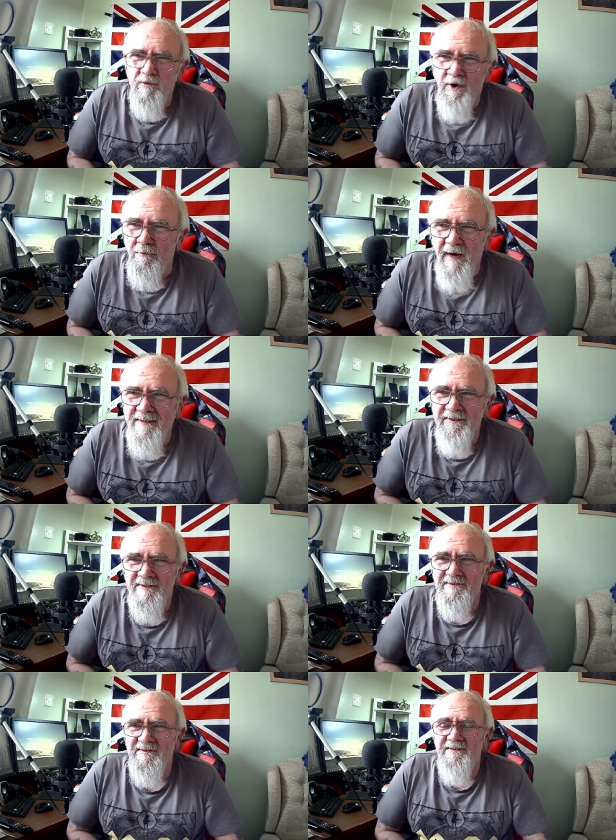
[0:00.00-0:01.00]

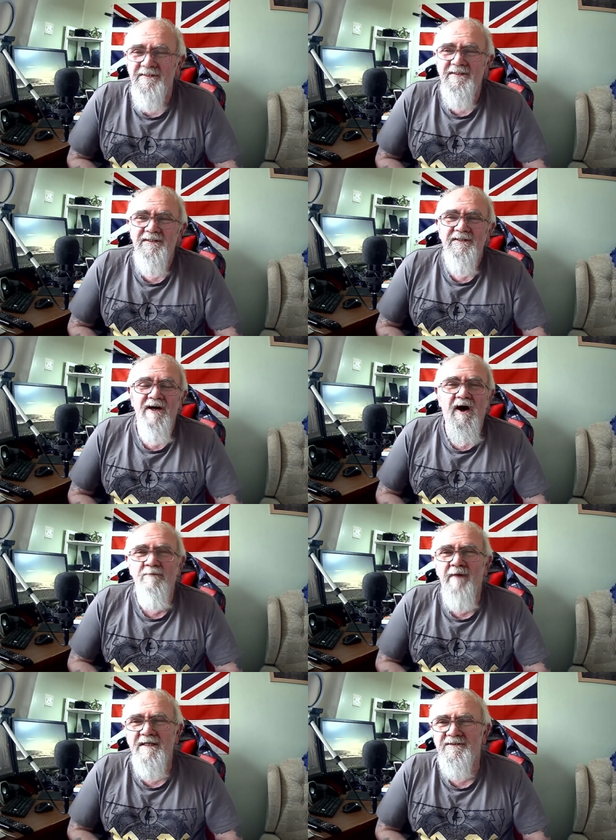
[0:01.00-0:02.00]
Competitors are
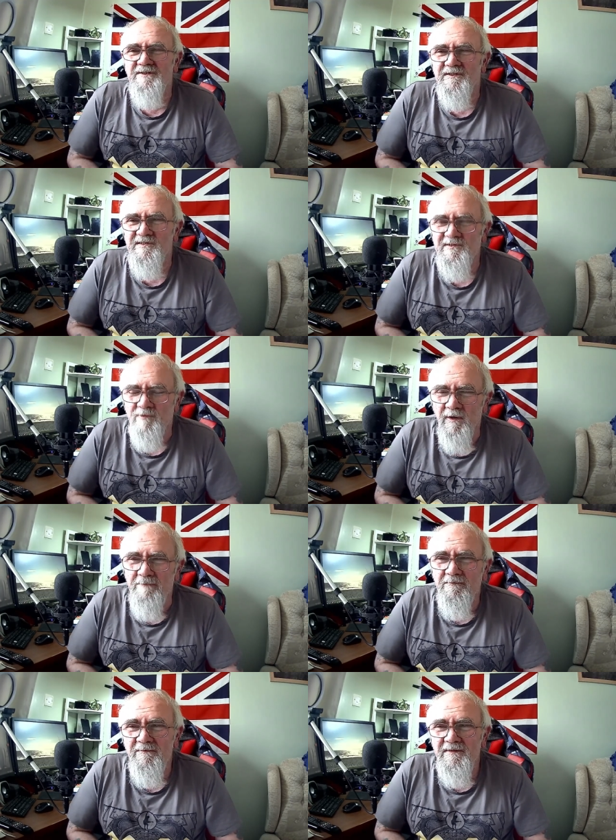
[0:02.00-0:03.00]
made to
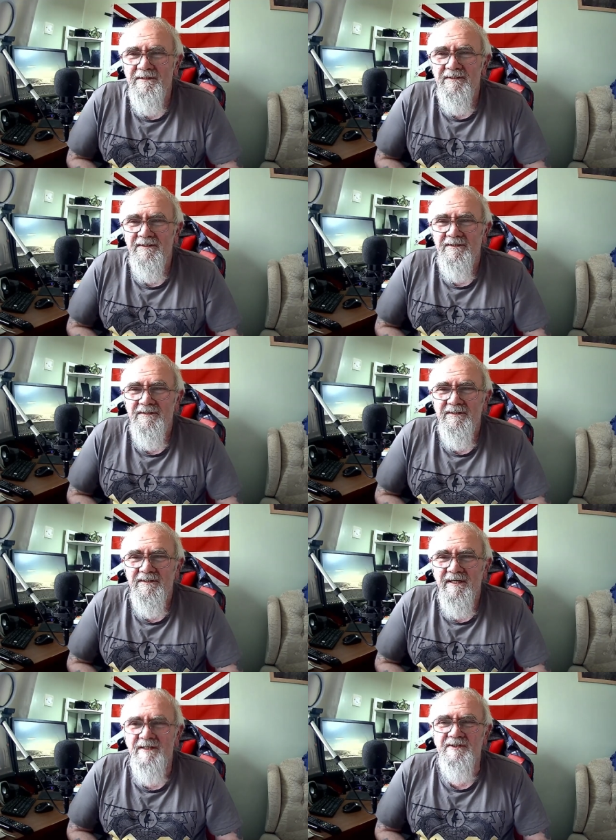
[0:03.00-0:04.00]
swim
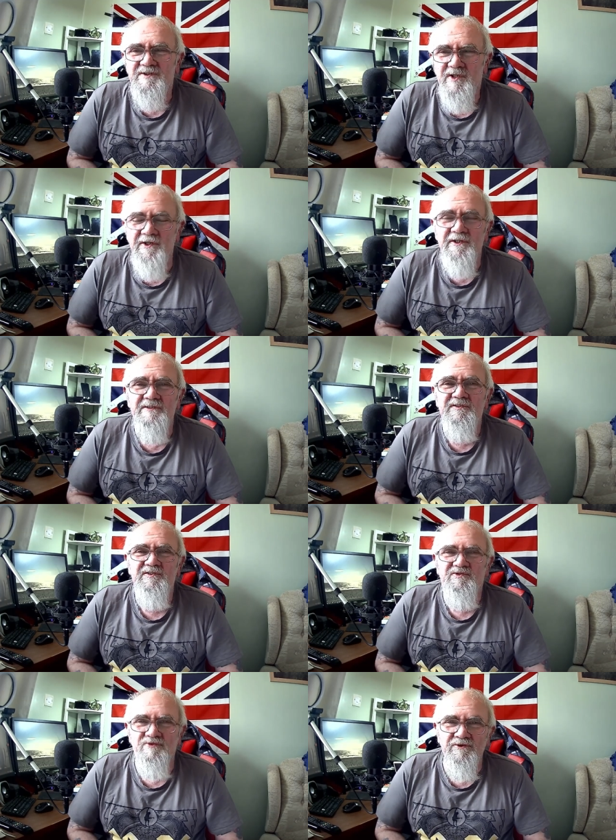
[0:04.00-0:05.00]
in a turd
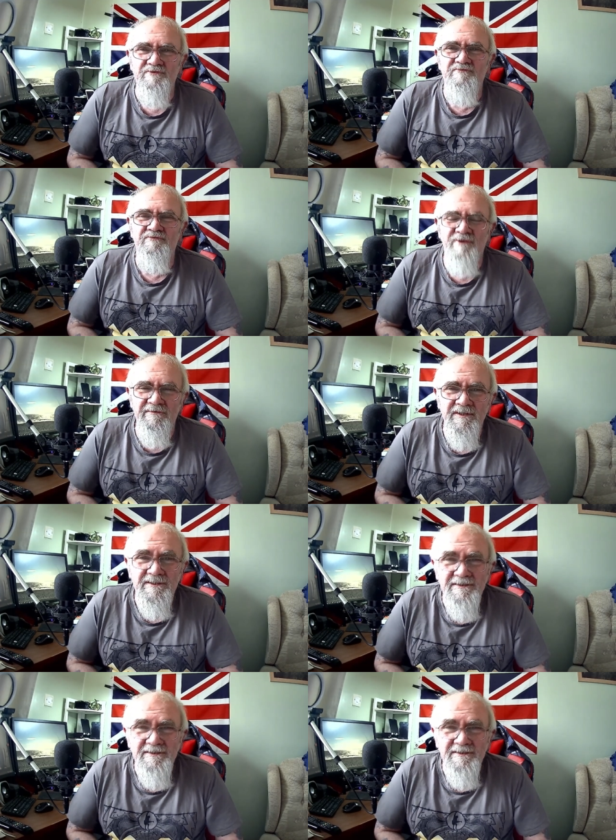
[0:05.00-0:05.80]
strewn river.